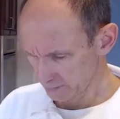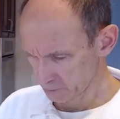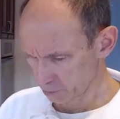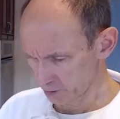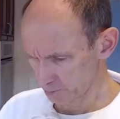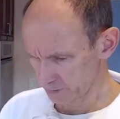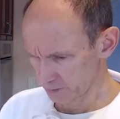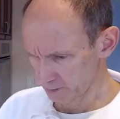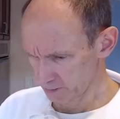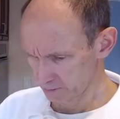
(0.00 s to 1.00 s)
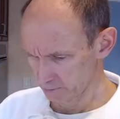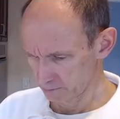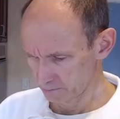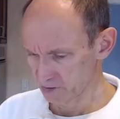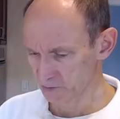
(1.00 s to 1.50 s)
It's going to be
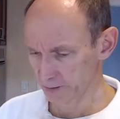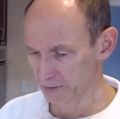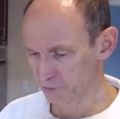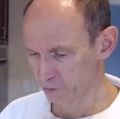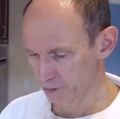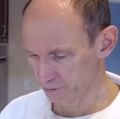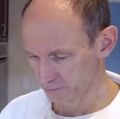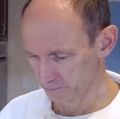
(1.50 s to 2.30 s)
the 23rd